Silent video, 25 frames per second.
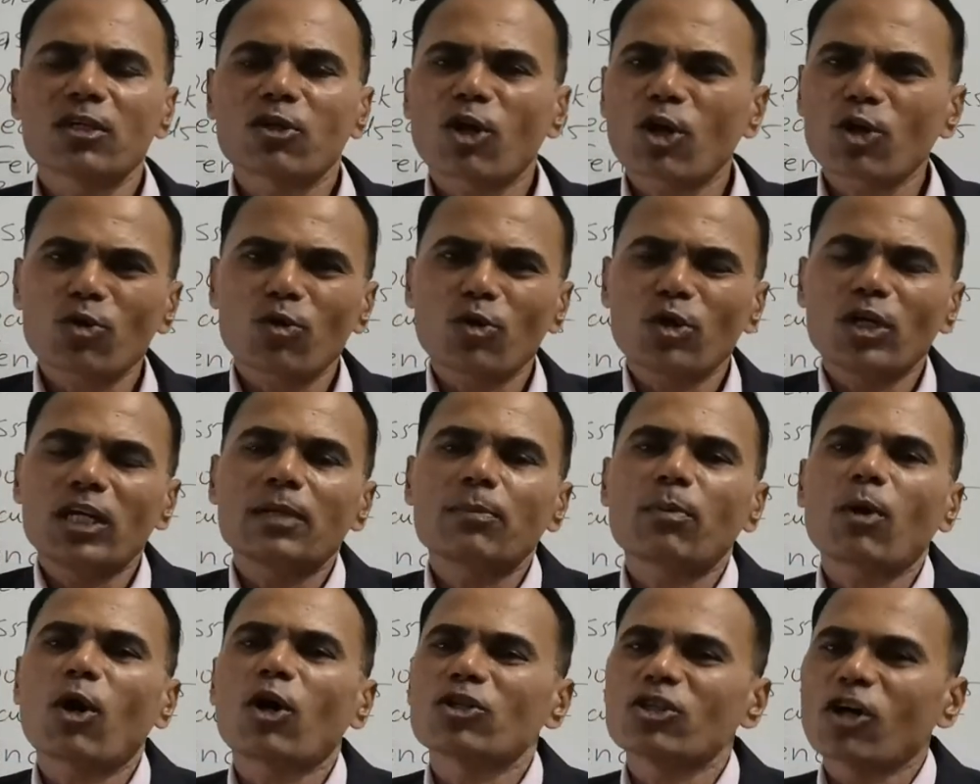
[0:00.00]
not
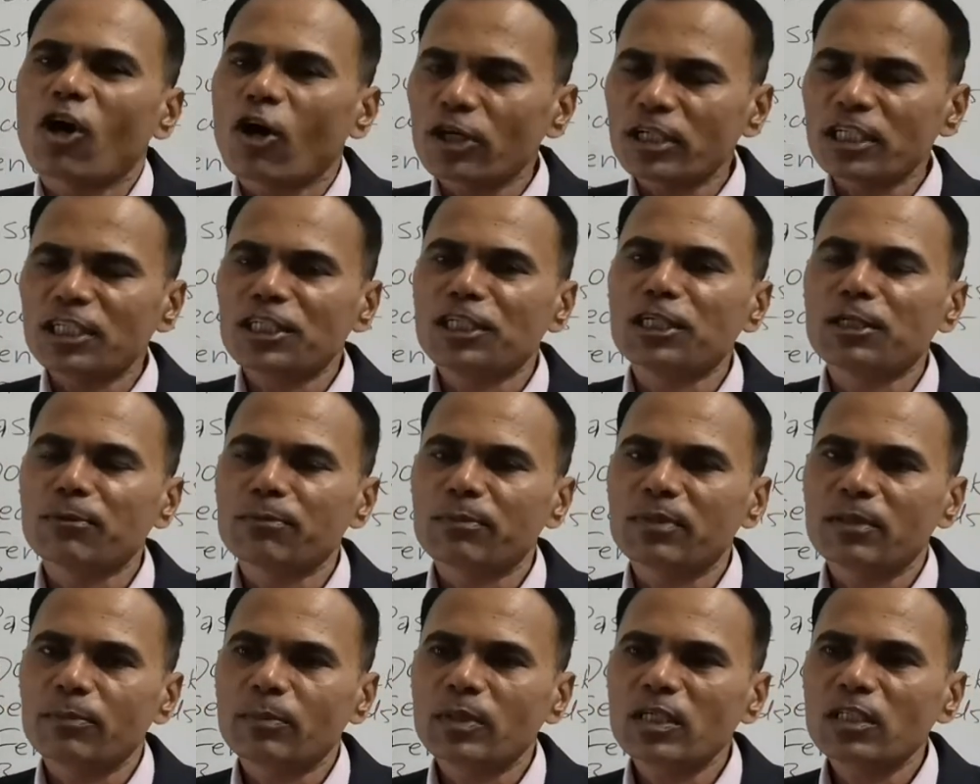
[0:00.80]
only for the auditing
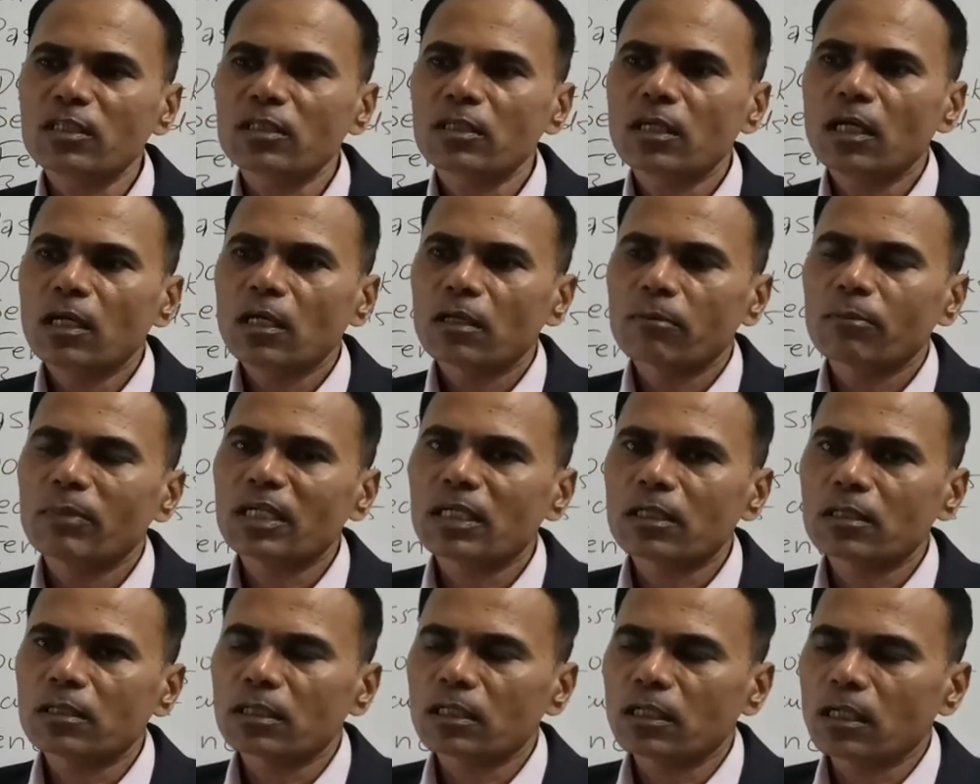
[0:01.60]
purpose
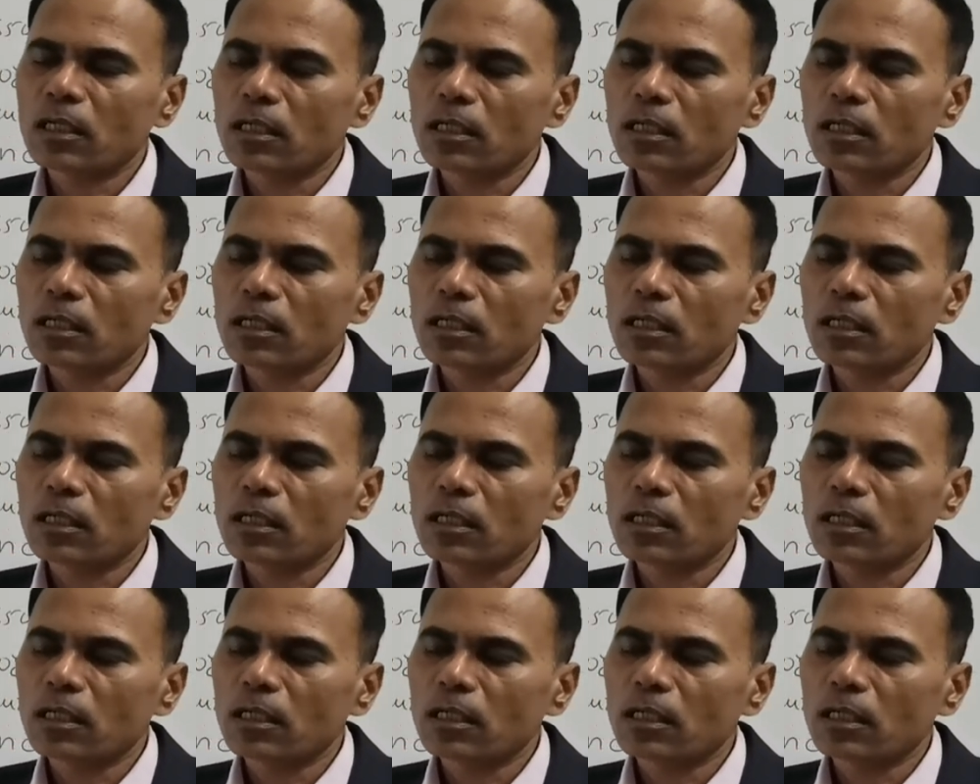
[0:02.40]
but